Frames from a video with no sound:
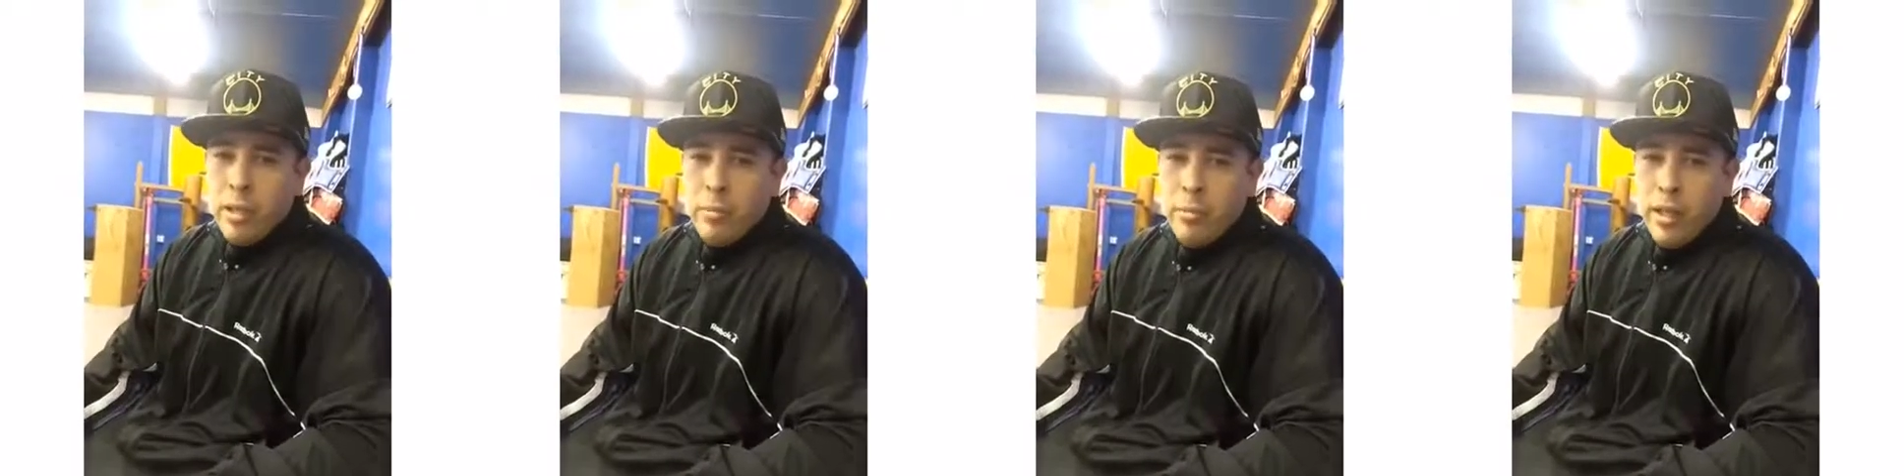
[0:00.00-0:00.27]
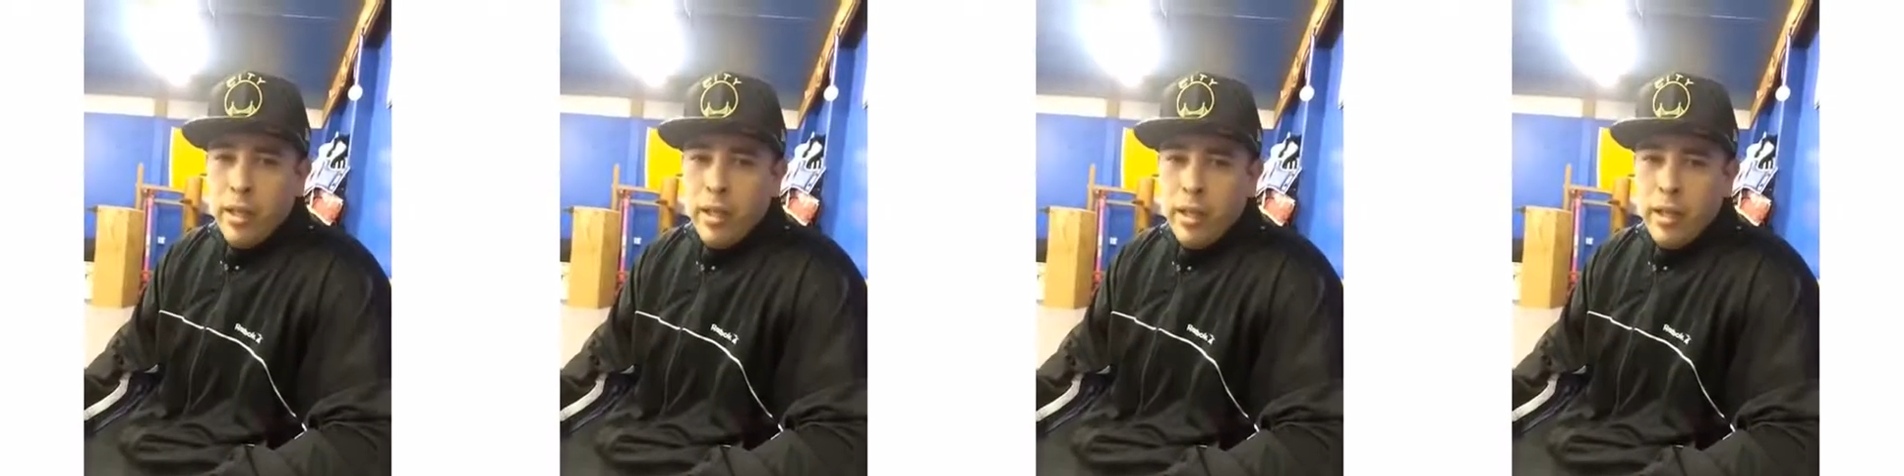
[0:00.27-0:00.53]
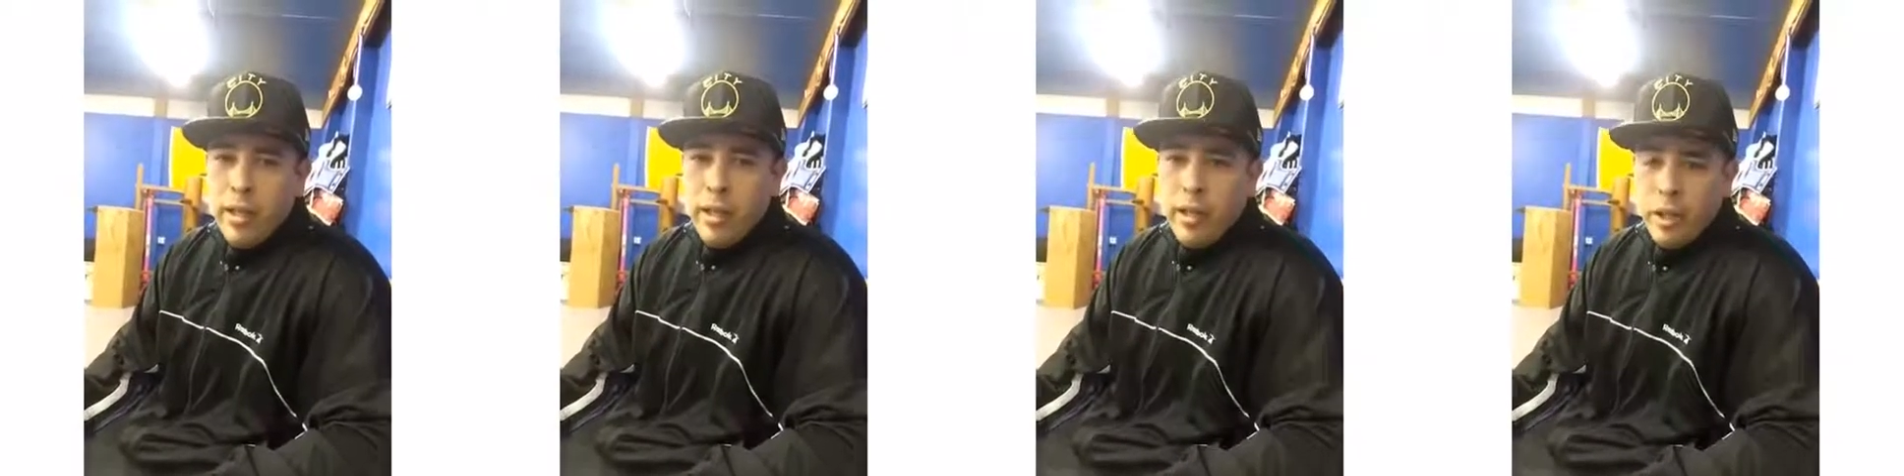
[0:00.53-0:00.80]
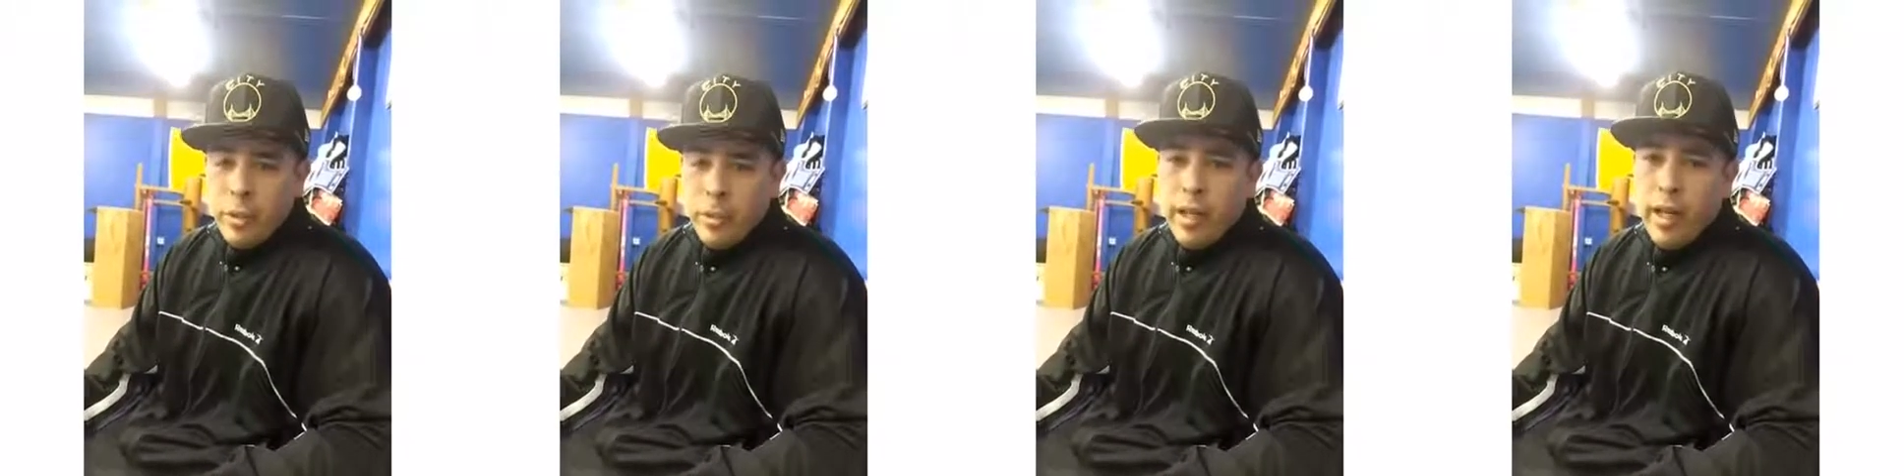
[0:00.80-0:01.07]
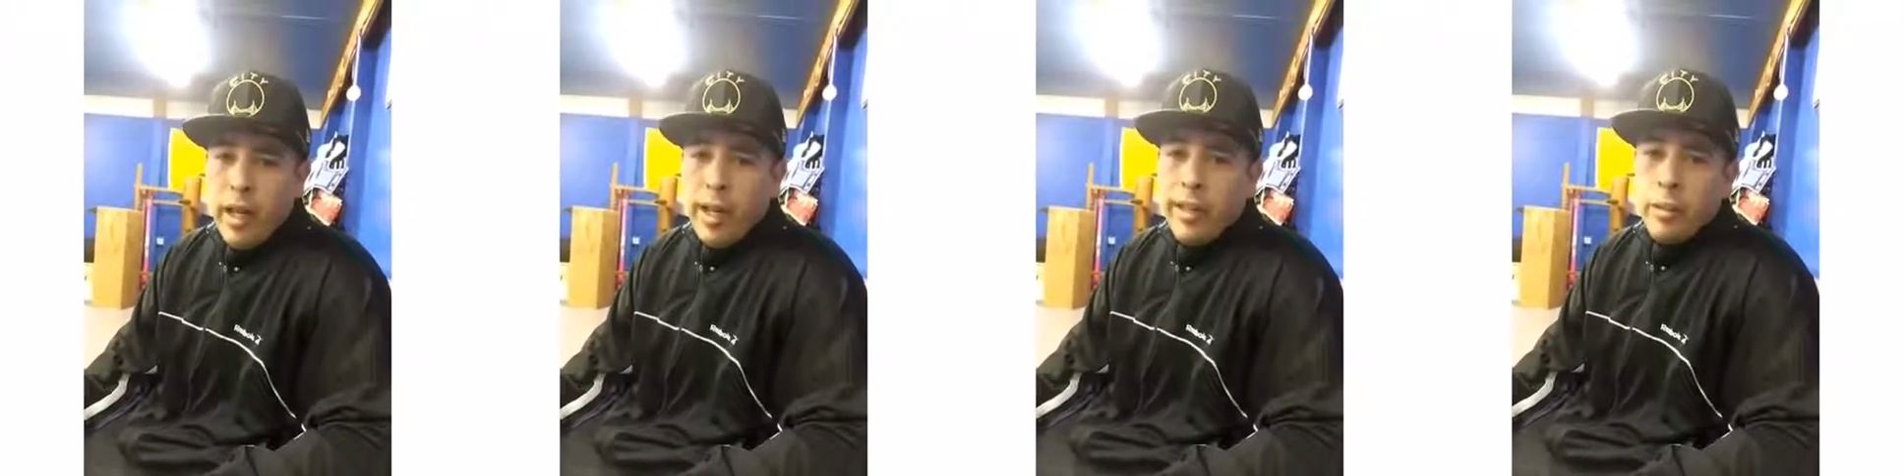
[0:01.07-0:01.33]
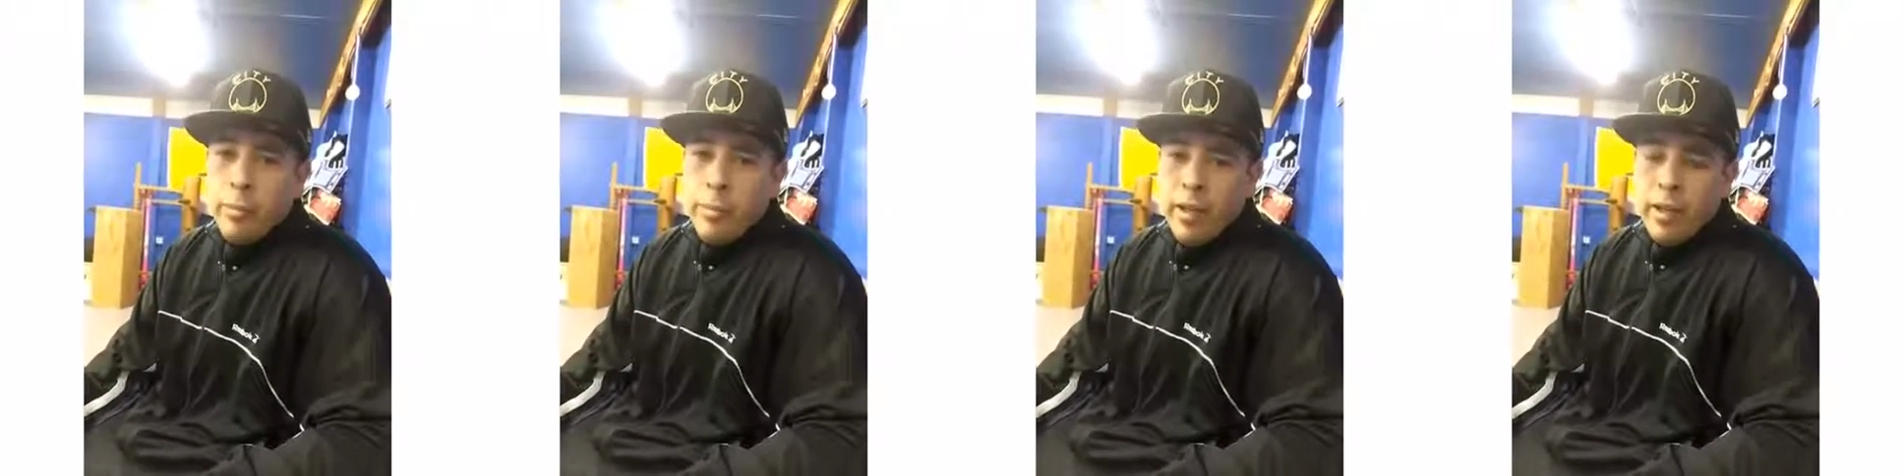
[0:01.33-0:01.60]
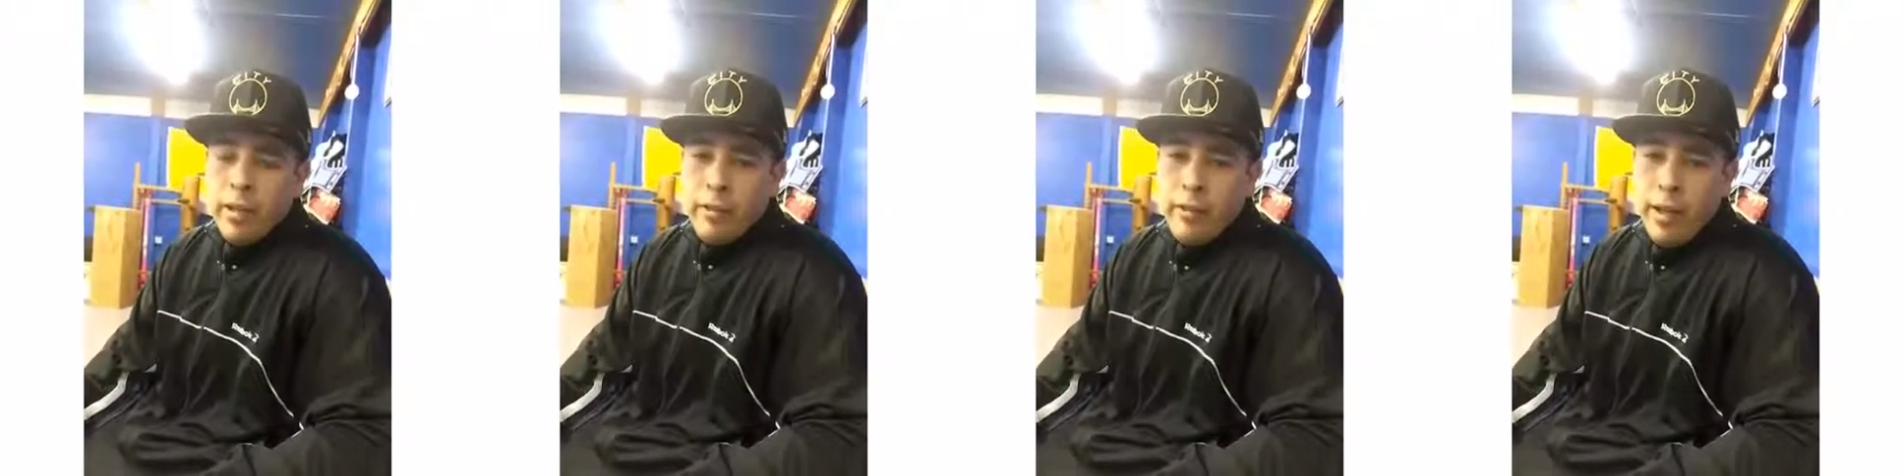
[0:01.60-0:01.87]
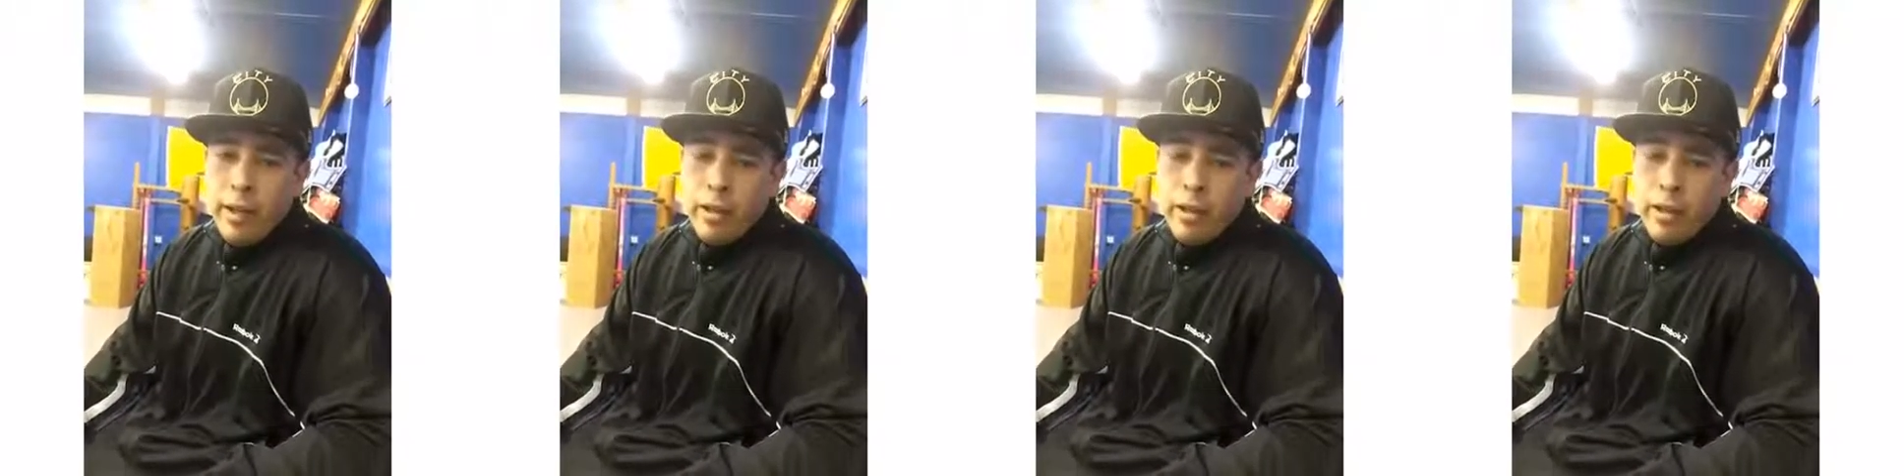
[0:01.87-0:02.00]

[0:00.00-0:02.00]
but uh, it will be a highly competitive fight.